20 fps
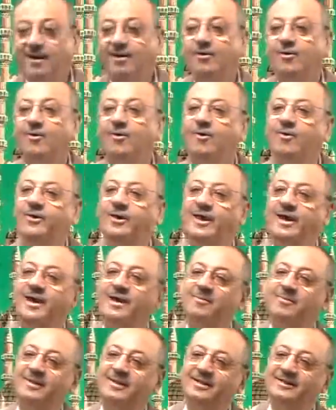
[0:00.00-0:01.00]
Okay,
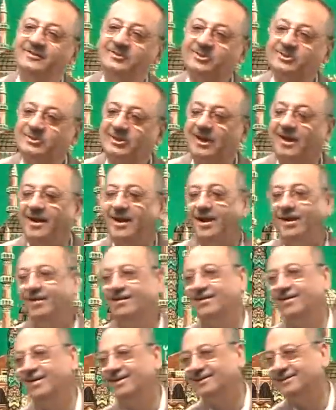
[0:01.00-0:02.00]
brother and sister.
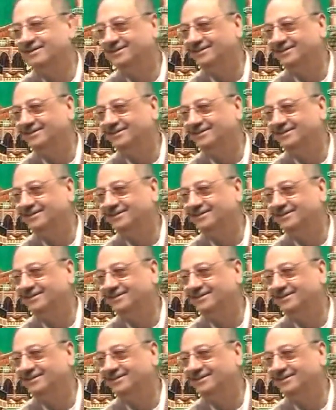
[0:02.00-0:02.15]
Aklan.